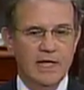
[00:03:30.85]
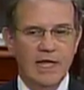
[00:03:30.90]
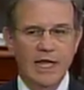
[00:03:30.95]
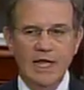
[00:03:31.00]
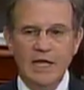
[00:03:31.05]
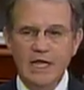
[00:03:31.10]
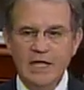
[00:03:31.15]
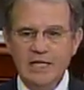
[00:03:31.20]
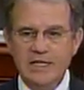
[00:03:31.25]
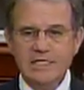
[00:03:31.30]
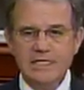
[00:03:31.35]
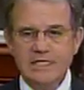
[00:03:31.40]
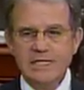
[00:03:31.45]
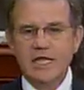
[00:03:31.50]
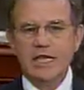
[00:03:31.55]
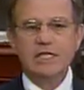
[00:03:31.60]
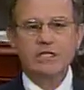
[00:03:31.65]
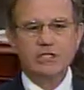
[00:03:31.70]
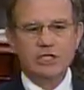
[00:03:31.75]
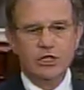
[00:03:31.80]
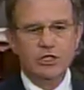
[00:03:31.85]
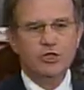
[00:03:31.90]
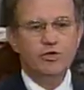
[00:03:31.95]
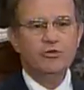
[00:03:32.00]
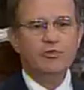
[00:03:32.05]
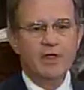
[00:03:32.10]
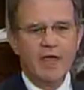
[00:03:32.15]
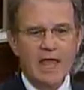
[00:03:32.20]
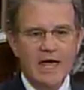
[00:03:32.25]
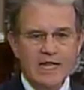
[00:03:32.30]
And he seeks to
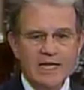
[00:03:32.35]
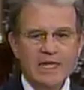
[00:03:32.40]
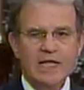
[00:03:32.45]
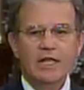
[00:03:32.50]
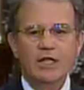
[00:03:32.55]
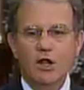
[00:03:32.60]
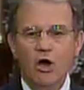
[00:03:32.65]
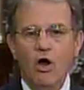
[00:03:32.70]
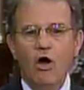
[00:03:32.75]
do that in